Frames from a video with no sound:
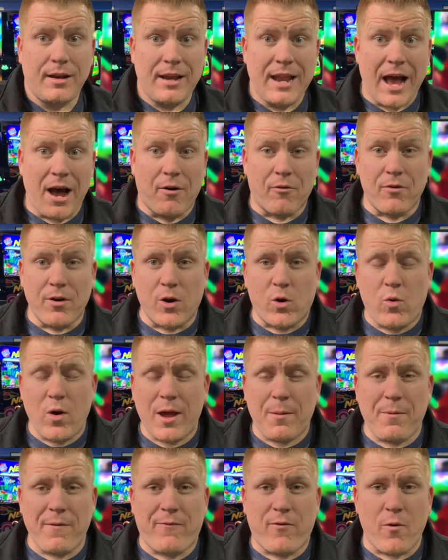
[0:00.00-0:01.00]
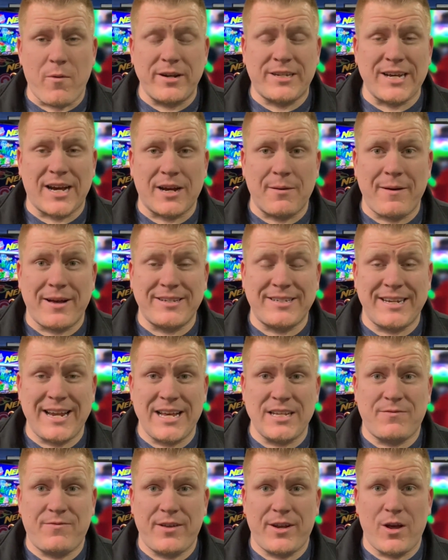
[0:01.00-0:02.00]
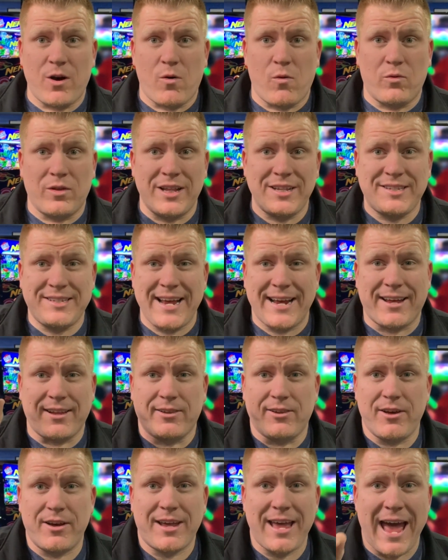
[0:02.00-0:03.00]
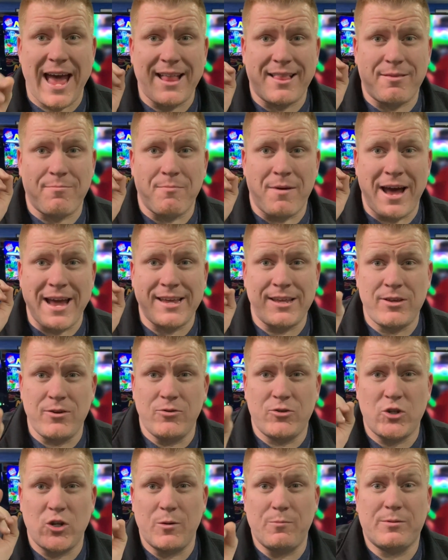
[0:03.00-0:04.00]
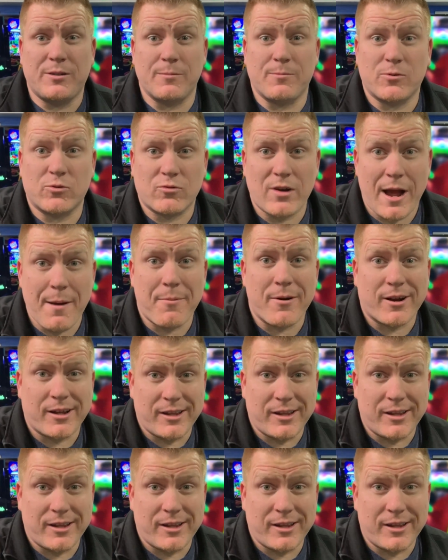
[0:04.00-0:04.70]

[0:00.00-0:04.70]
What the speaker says: Now, real quick, before we talk about today's video, let's take a look at my YouTube subscriber